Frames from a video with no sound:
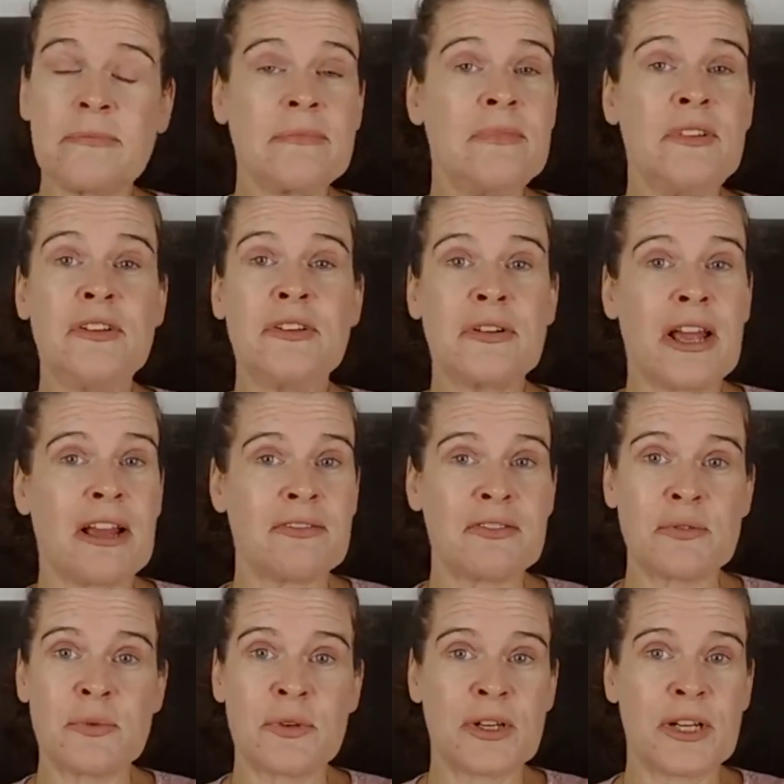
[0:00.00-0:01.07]
You don't have
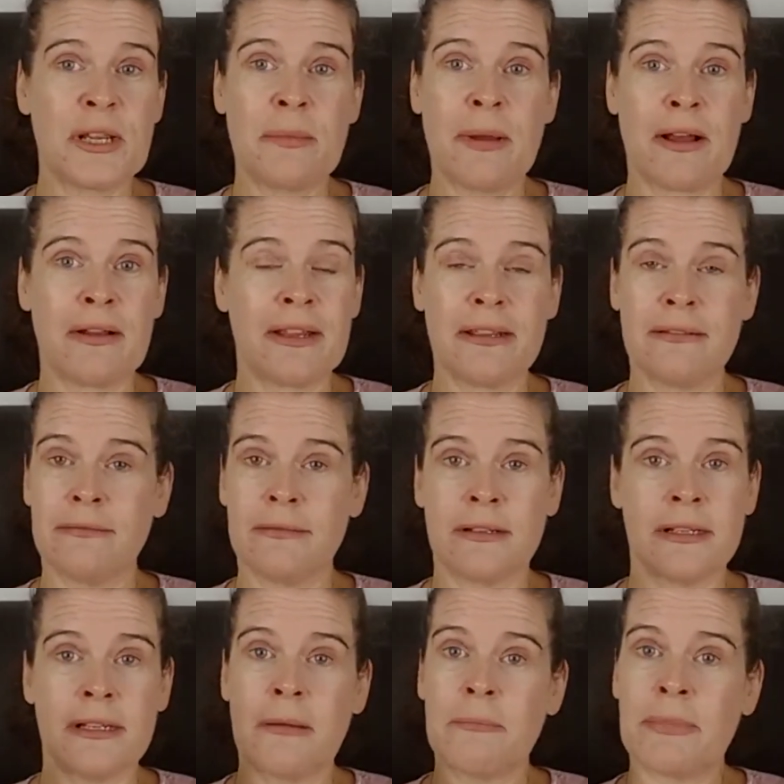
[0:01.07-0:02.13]
to worry about it
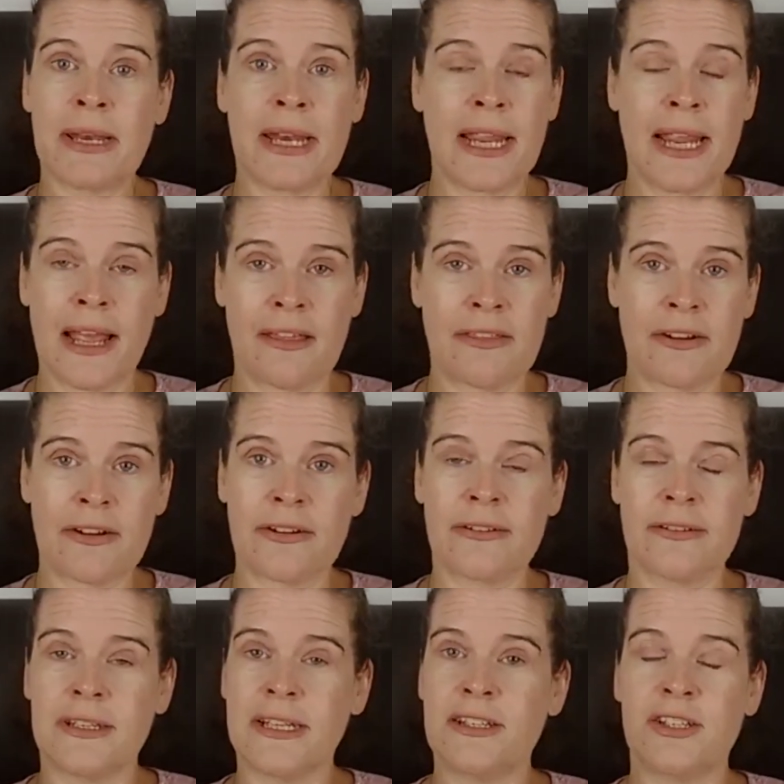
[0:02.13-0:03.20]
clumping together
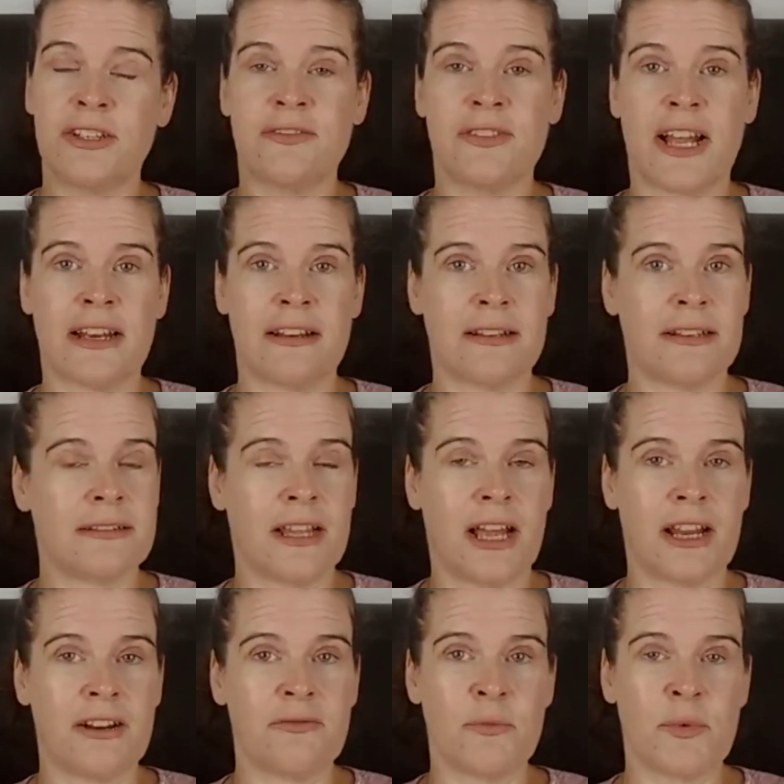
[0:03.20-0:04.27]
unless you've got a
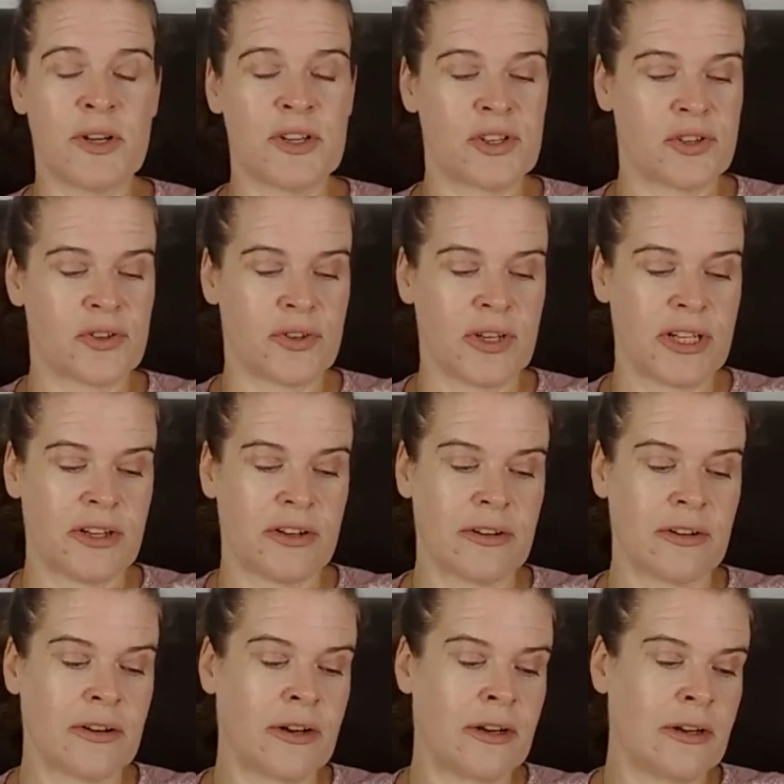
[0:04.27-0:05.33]
lot of moisture in
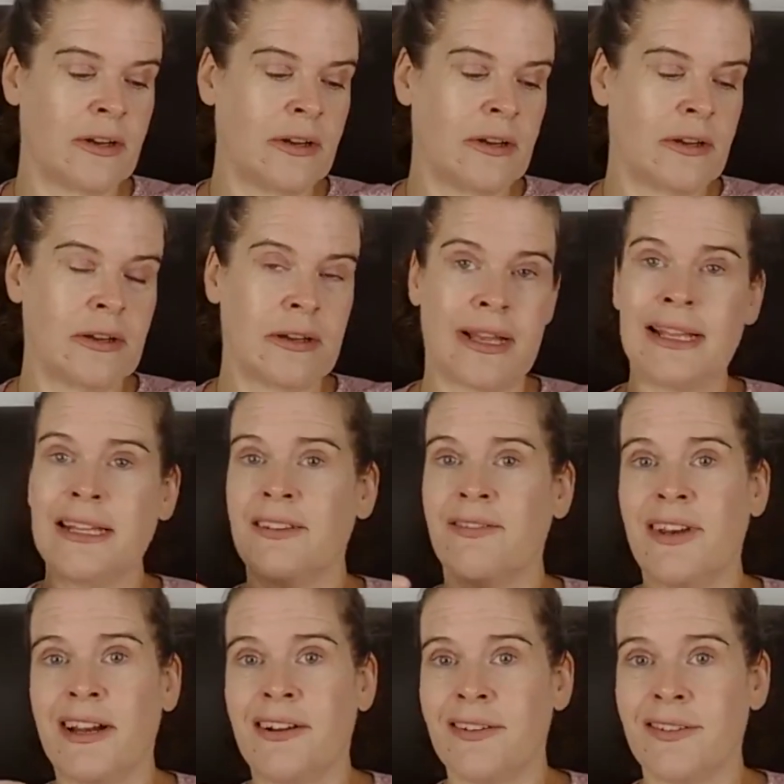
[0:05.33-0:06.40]
your, I live
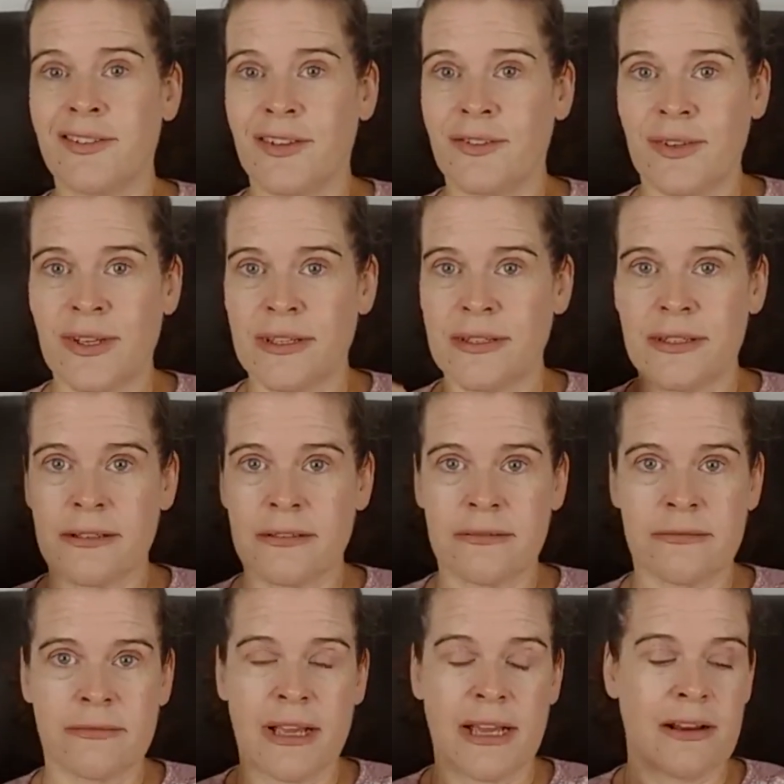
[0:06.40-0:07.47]
in Arizona,
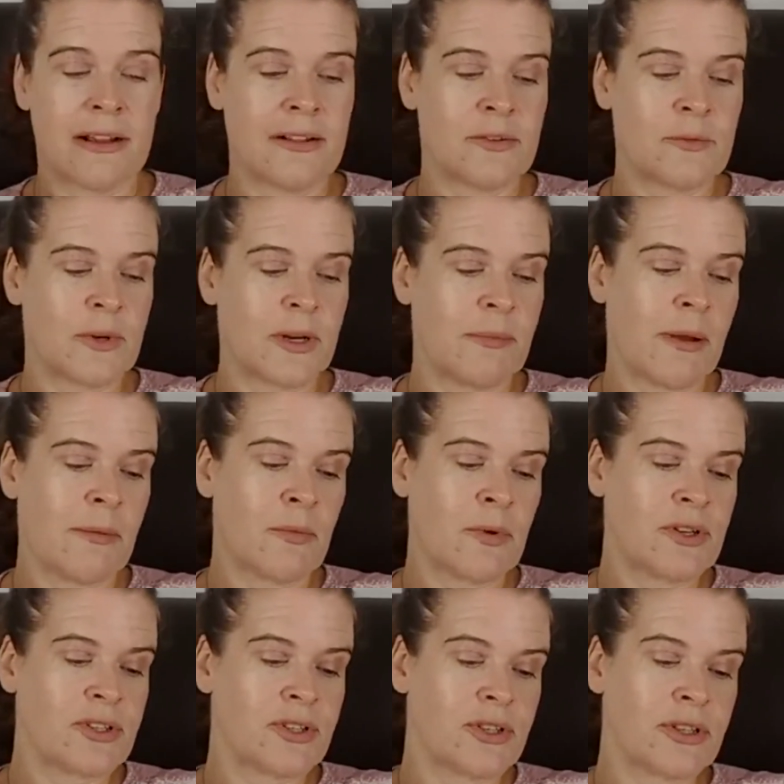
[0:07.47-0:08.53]
so I don't have to worry about
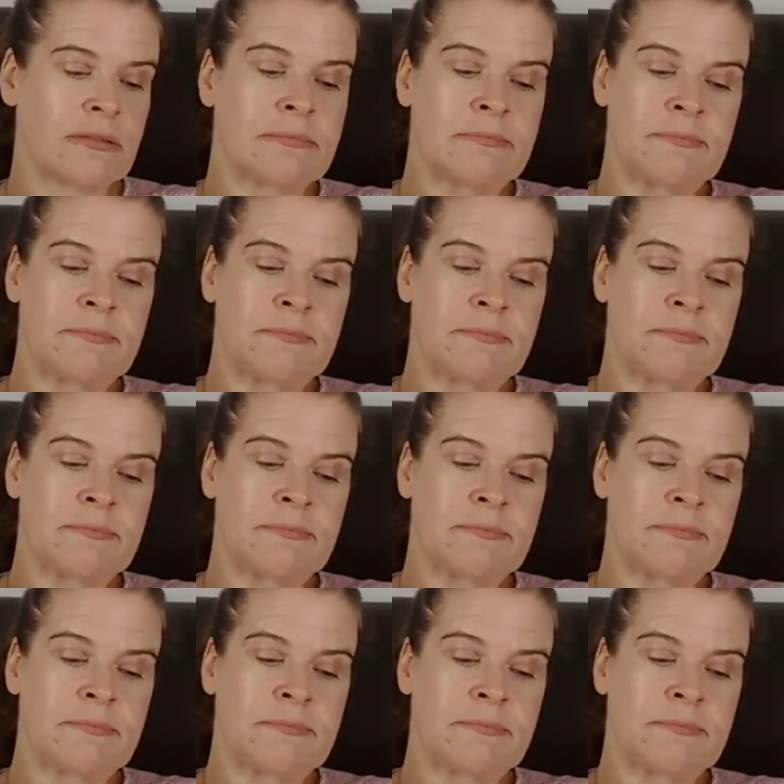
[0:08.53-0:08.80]
moisture.